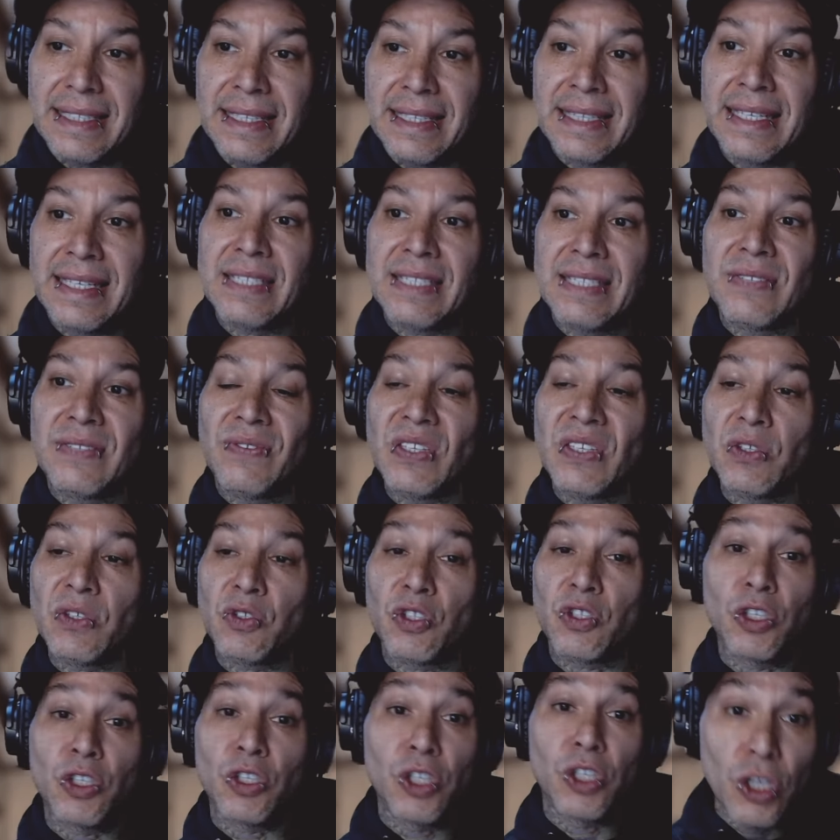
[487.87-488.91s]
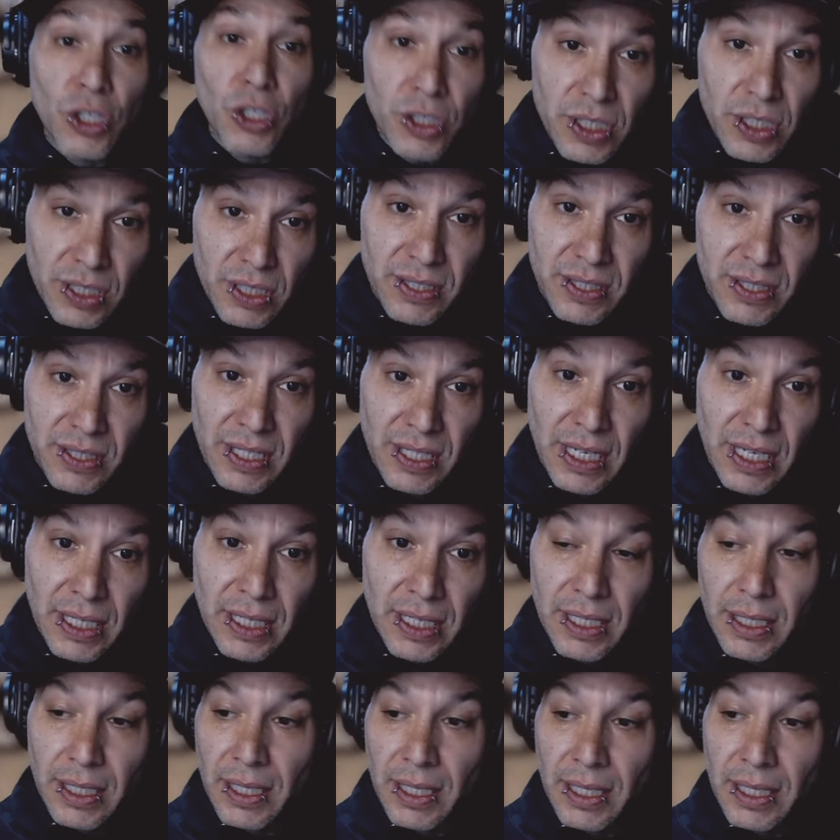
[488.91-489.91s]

This feels good to sing.